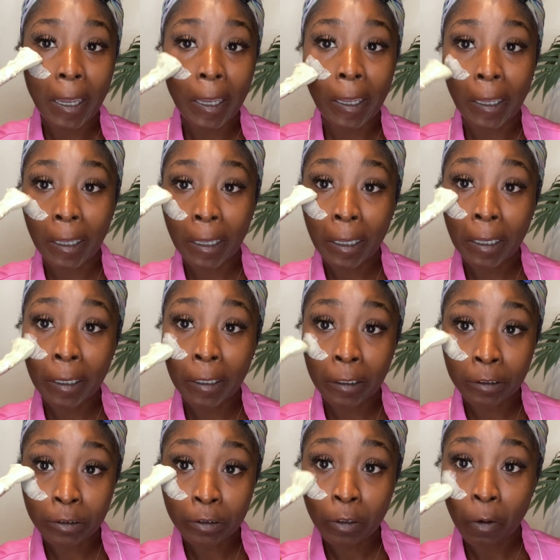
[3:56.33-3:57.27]

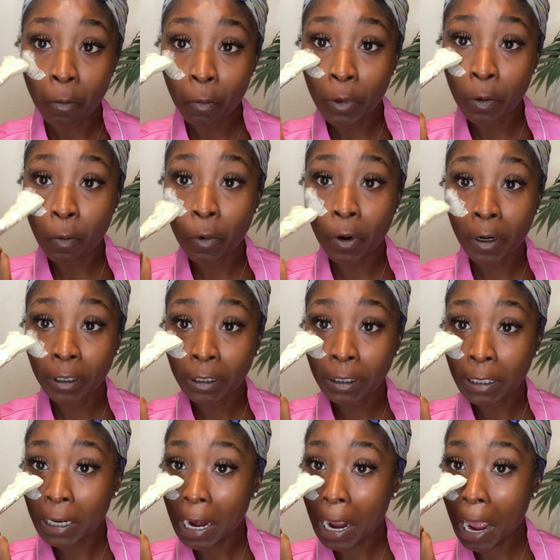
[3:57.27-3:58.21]
And we work
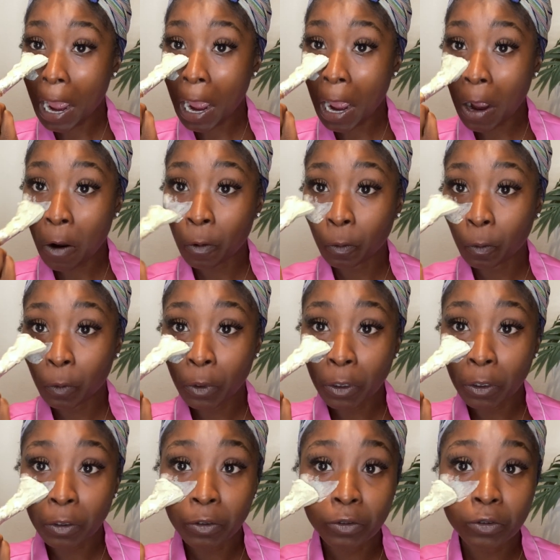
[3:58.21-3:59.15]
it
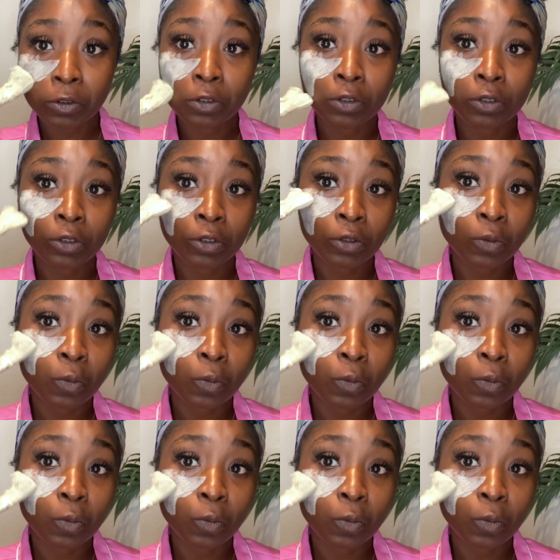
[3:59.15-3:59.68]
outwards. Just